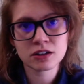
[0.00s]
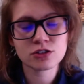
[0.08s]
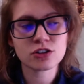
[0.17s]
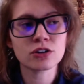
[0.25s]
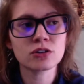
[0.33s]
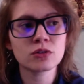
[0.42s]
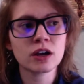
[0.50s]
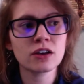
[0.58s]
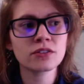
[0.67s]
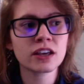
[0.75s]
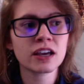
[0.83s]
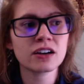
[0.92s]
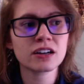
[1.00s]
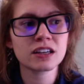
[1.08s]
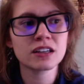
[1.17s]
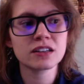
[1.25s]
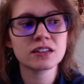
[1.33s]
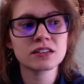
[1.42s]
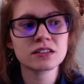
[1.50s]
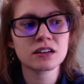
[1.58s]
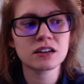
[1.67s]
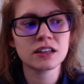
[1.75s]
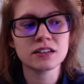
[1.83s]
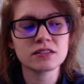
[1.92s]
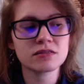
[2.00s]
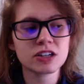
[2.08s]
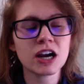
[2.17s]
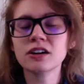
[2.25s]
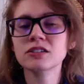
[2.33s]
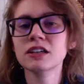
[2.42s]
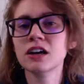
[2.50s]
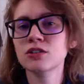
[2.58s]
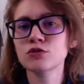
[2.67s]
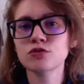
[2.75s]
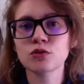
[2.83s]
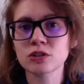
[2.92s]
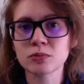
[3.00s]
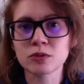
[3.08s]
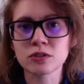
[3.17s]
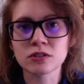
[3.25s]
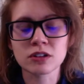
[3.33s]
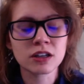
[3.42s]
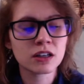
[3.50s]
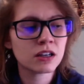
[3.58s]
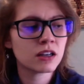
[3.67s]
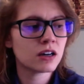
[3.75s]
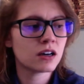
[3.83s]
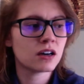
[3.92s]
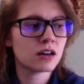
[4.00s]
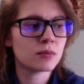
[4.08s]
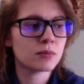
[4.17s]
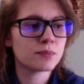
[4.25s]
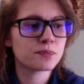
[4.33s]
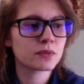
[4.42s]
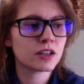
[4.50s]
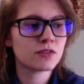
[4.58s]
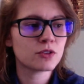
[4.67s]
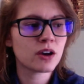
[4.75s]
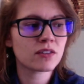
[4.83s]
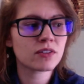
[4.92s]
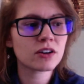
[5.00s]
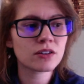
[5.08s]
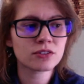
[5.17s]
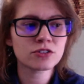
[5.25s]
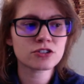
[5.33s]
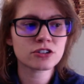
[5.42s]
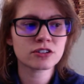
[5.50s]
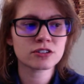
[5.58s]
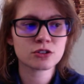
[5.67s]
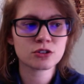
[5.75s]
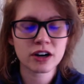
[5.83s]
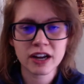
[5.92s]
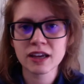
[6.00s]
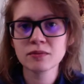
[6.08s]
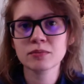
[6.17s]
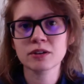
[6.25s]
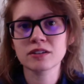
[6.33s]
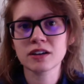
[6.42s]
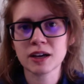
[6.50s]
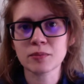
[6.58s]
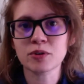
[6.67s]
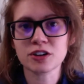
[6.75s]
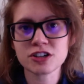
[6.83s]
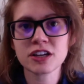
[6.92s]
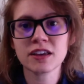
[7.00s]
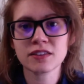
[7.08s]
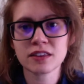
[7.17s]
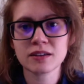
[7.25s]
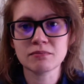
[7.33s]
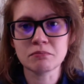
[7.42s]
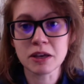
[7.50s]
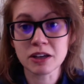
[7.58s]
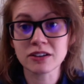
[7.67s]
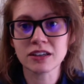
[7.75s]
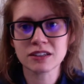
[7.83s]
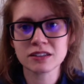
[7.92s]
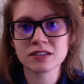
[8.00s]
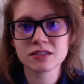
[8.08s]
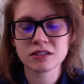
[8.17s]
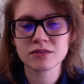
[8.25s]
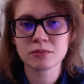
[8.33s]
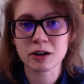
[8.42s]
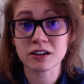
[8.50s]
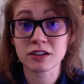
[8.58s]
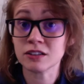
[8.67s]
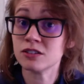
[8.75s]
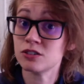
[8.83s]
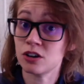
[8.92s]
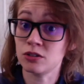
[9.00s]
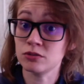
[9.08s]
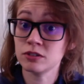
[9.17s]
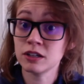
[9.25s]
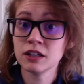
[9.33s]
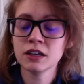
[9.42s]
So, healthcare is entirely unaffordable. If you have health insurance, great, but I appreciate that millions of Americans don't.